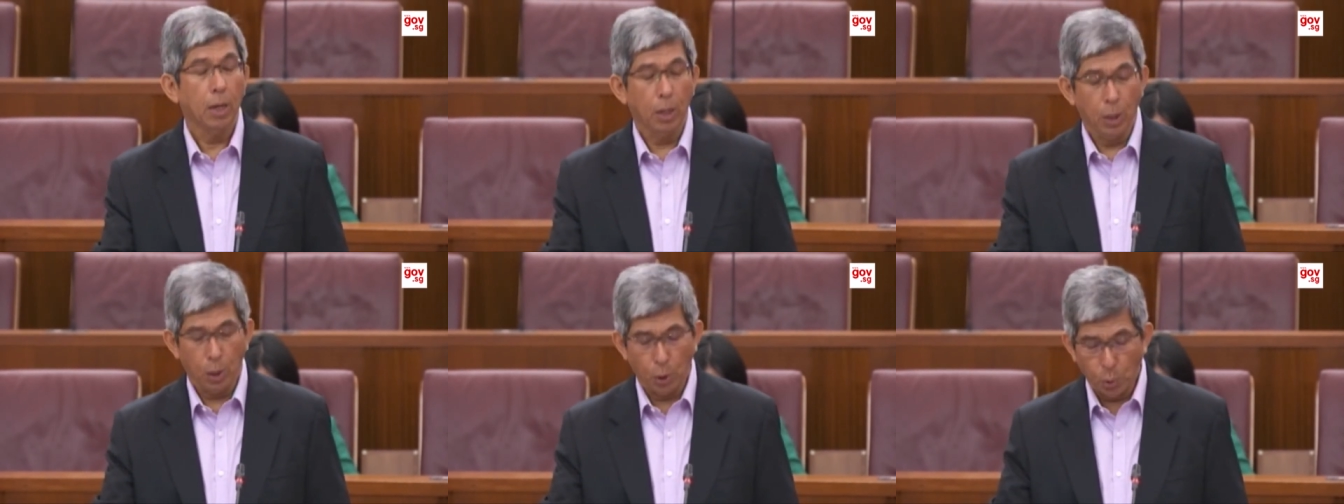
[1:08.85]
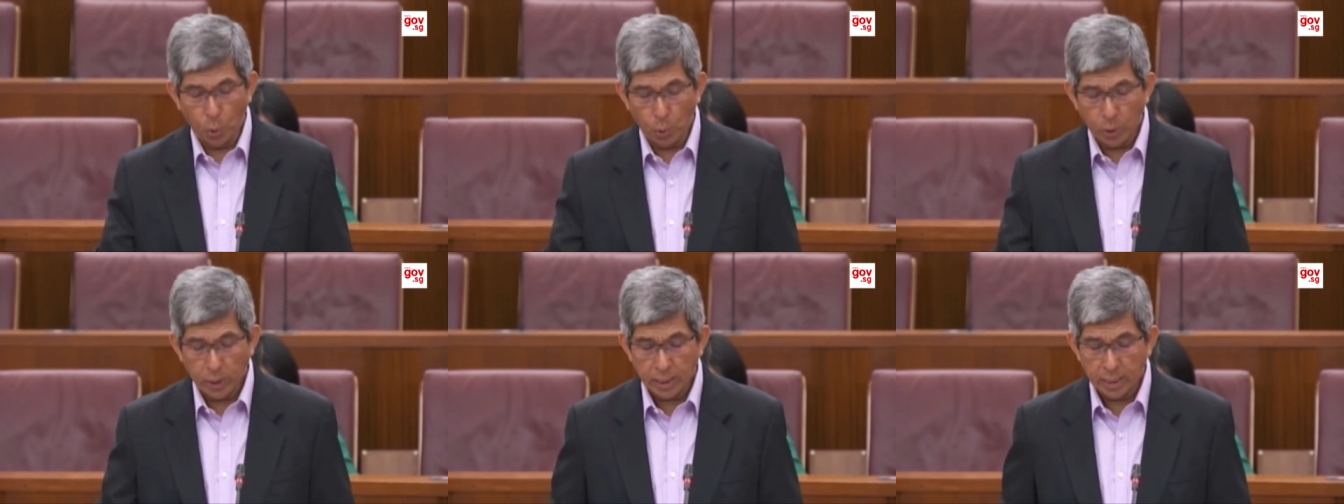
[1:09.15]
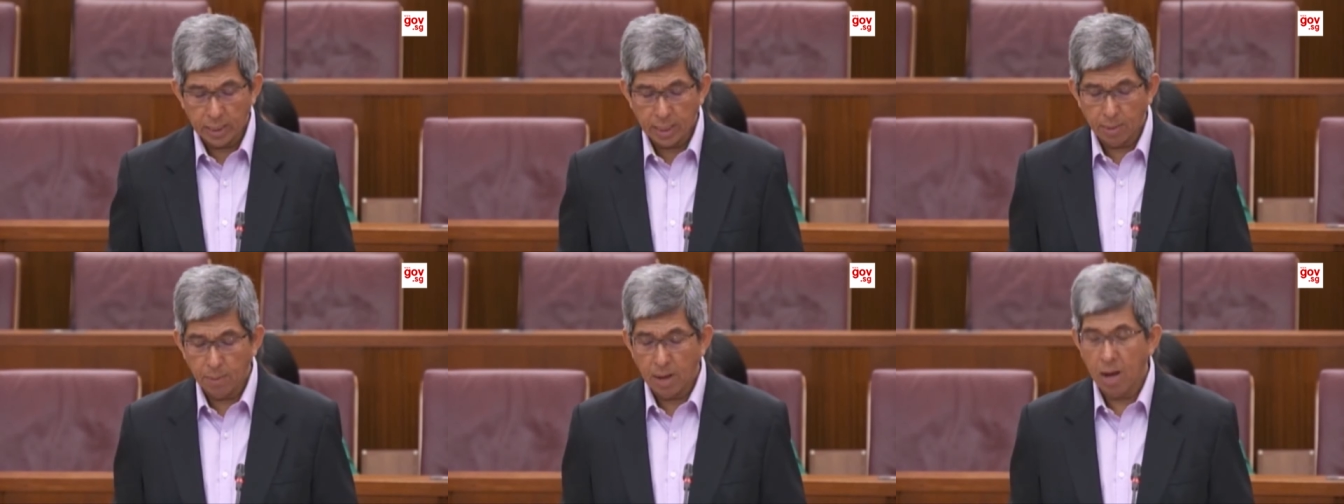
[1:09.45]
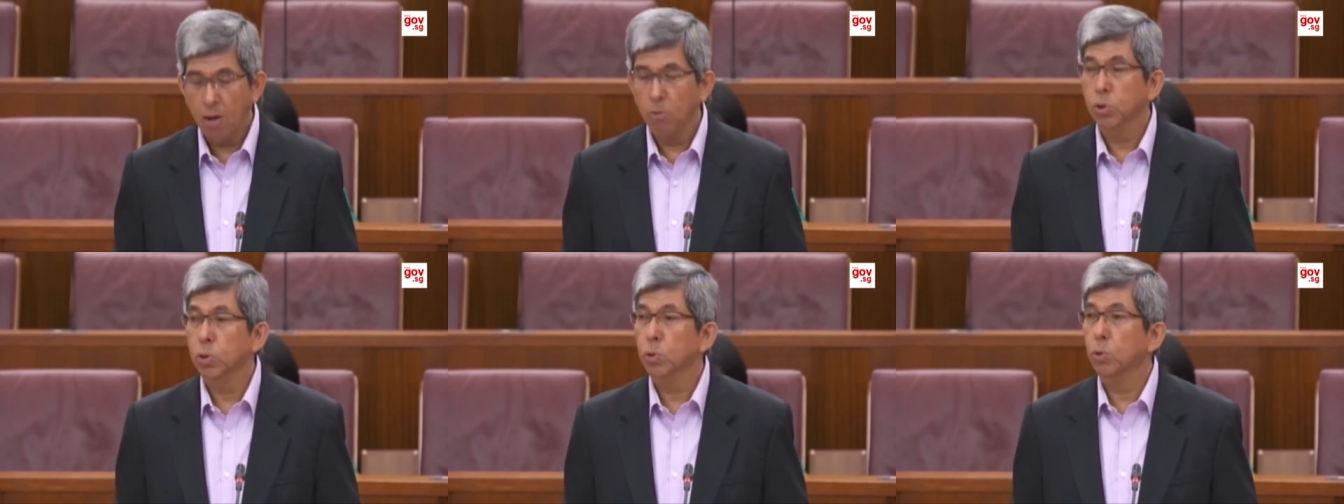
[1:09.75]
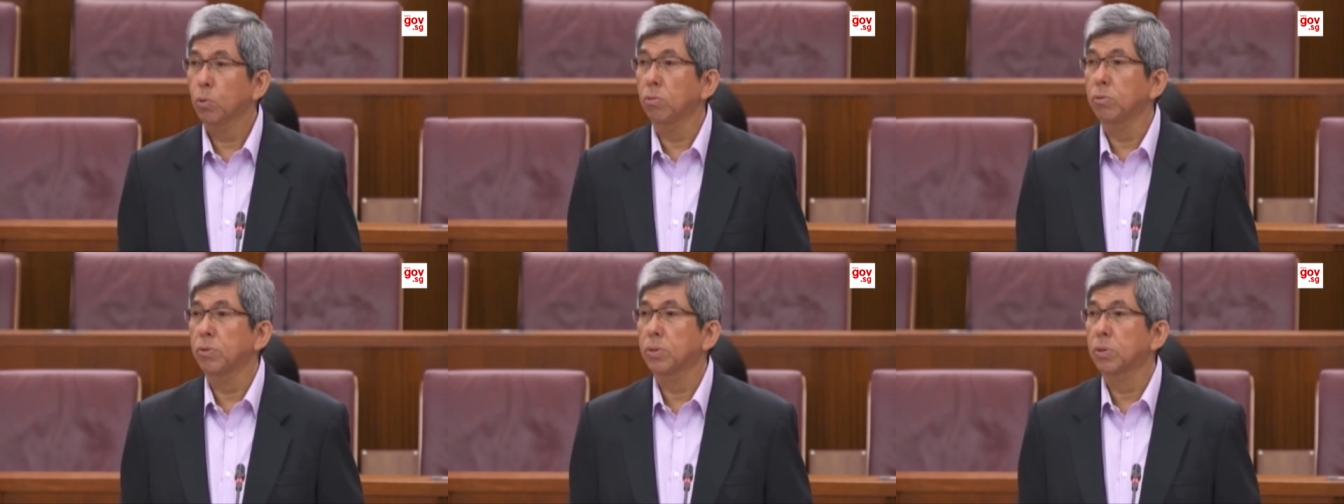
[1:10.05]
low-income
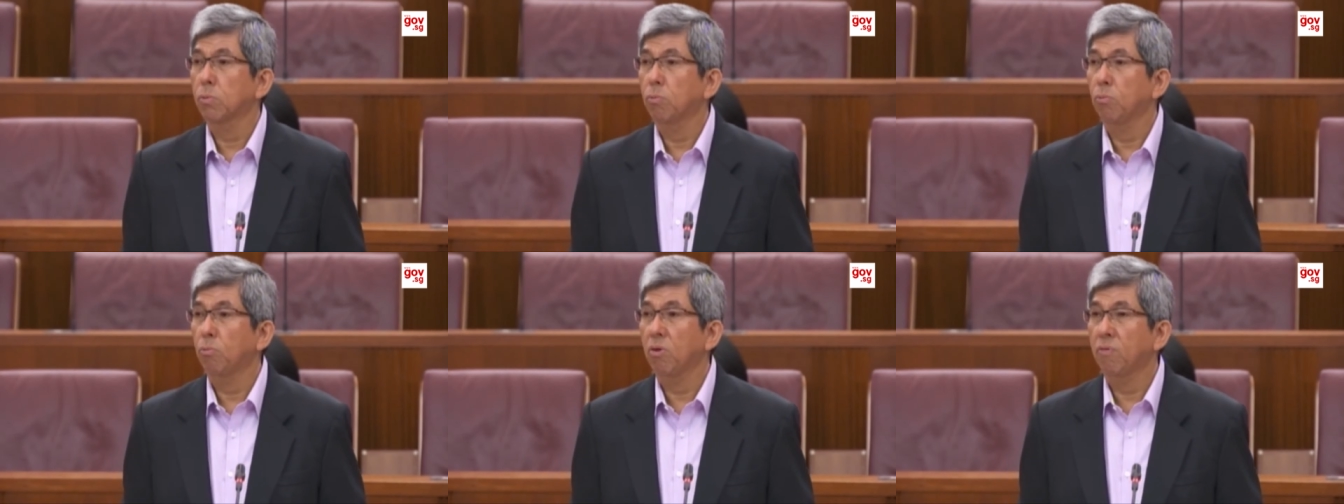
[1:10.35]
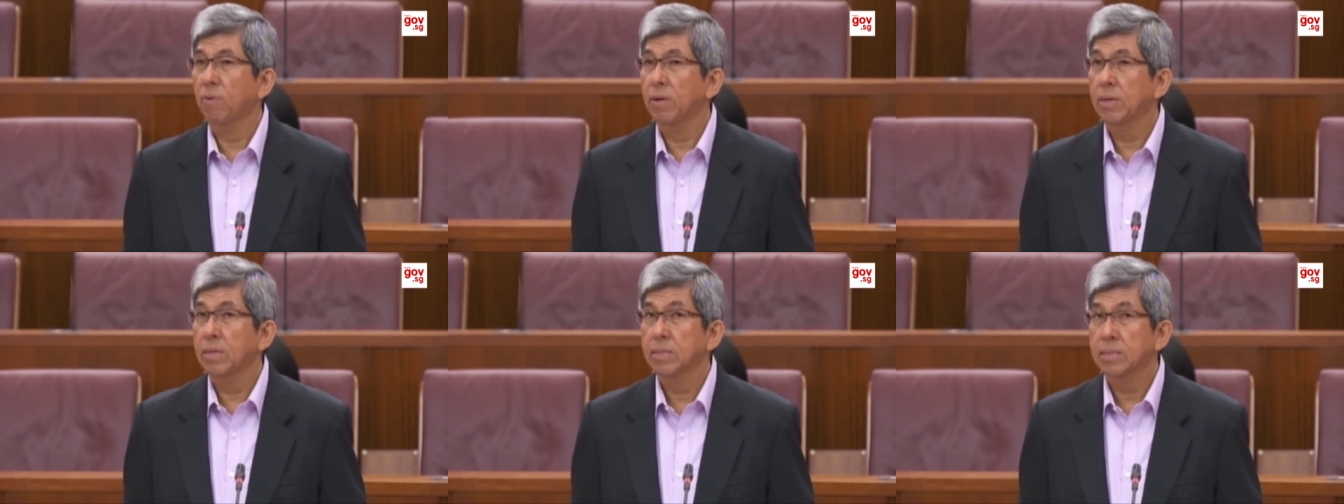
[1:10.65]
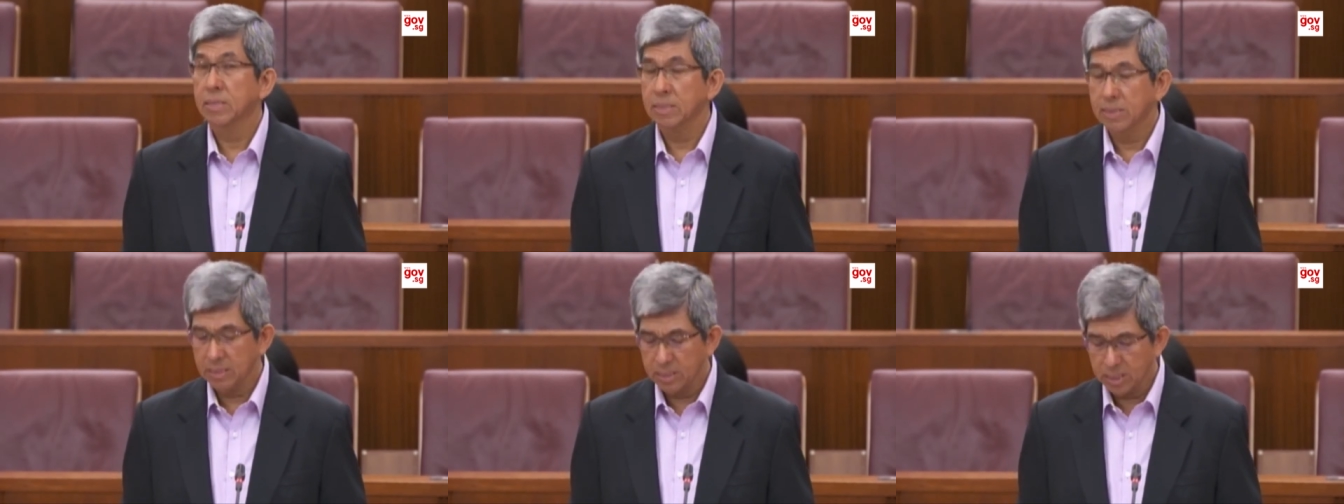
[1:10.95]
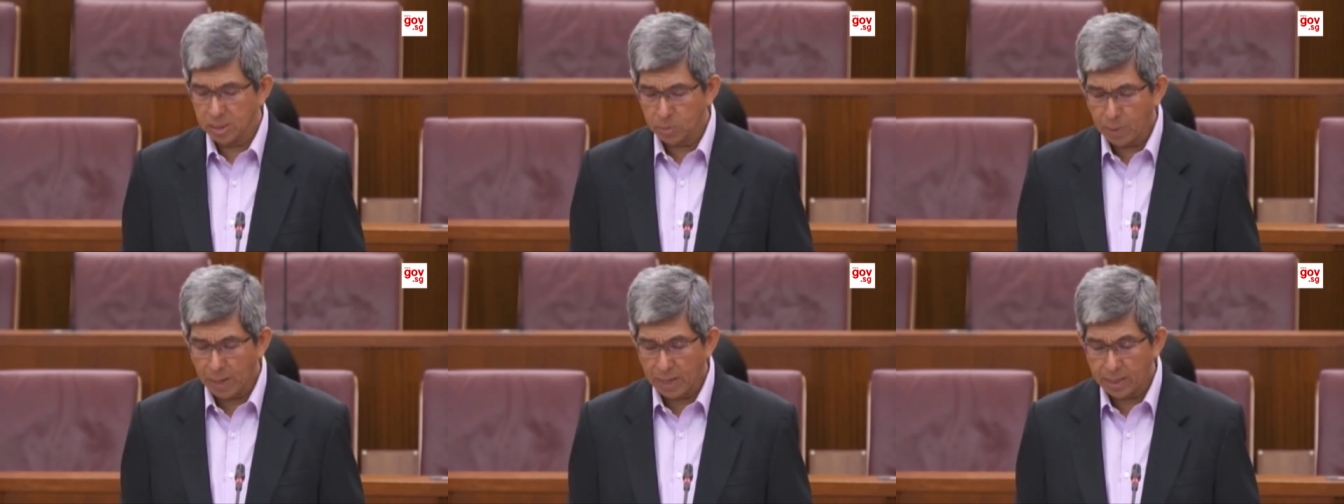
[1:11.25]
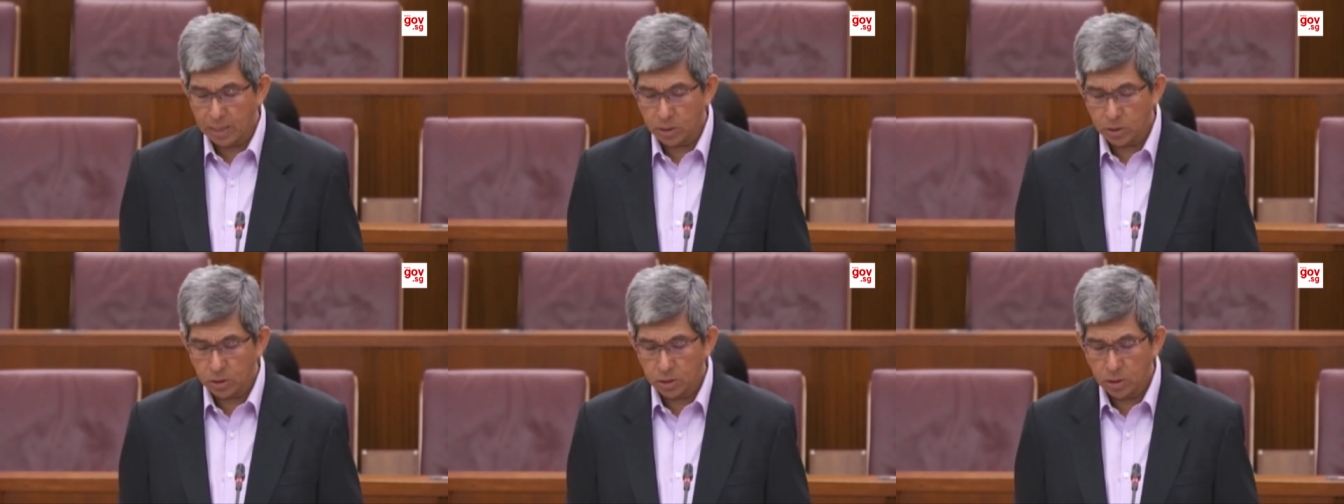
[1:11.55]
households with an assistance
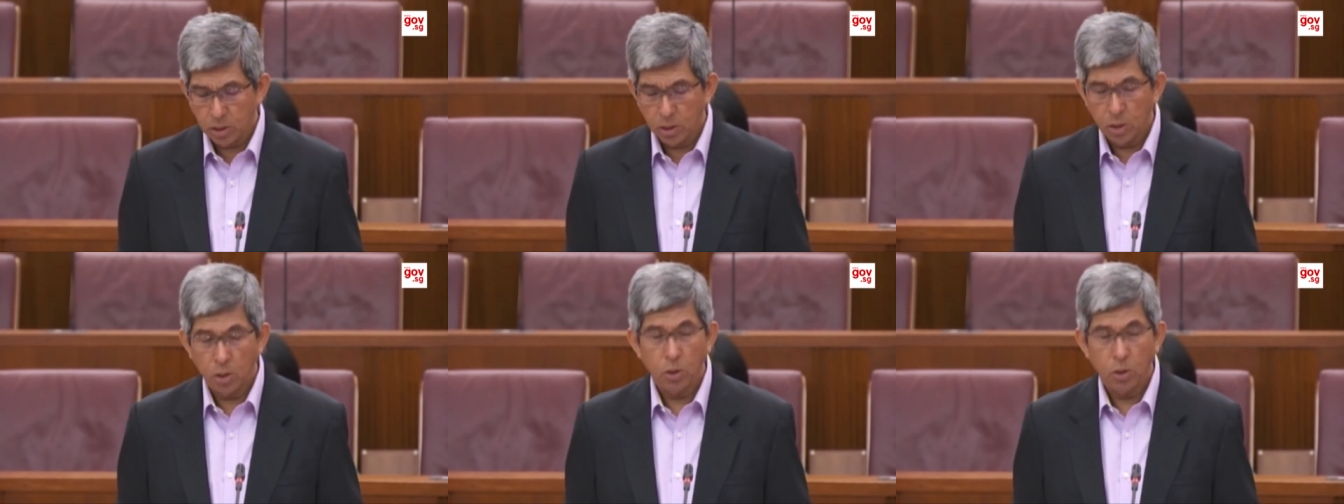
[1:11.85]
package